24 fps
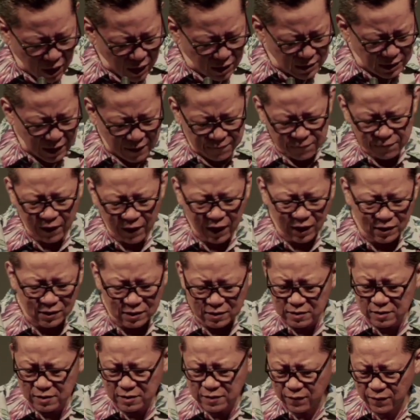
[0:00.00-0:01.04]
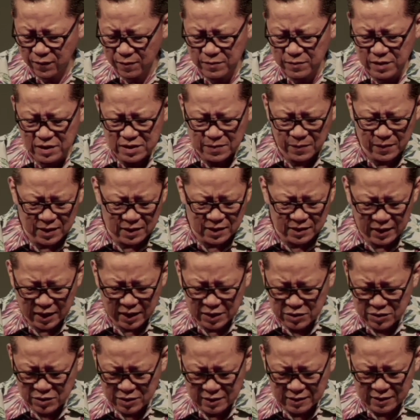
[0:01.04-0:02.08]
that follows from this
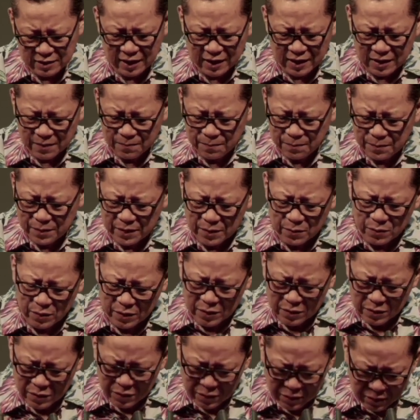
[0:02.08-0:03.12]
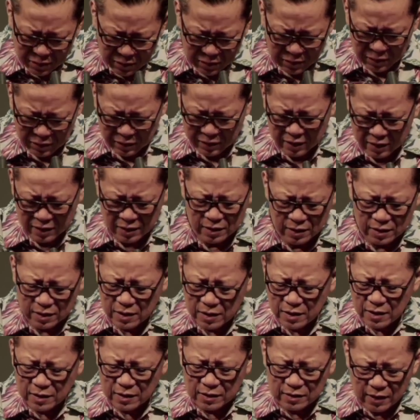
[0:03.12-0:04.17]
meditation, let it be renewed.
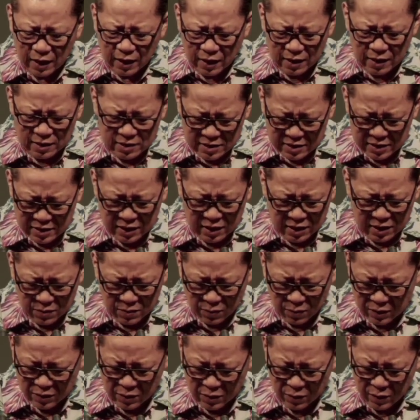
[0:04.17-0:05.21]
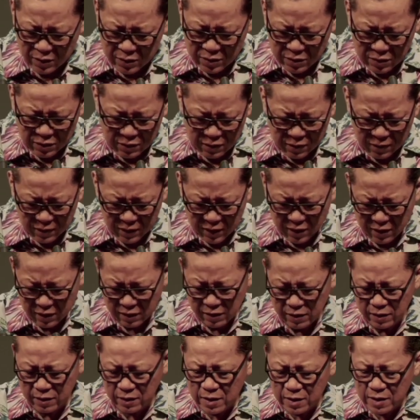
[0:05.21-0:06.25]
Let us sing it with a renewed
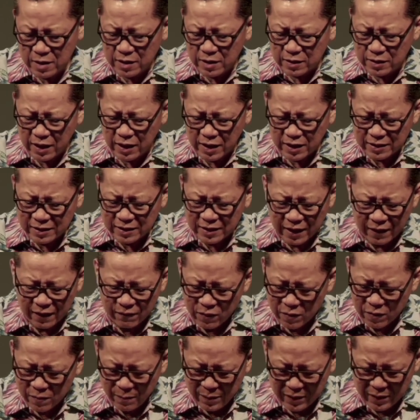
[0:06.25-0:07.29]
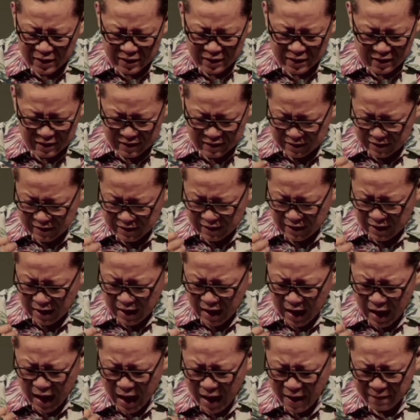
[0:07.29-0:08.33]
vigor. Let it never be
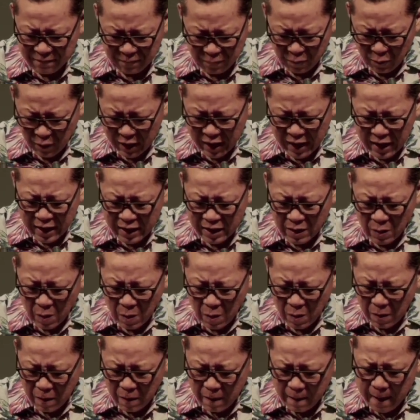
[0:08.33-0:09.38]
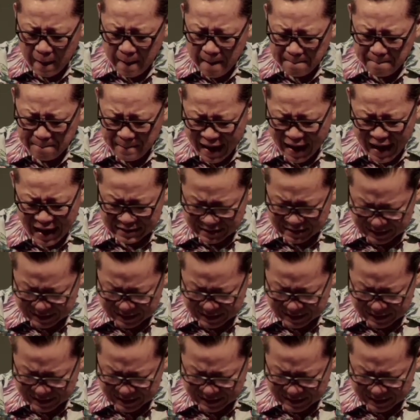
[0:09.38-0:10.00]
halfway or past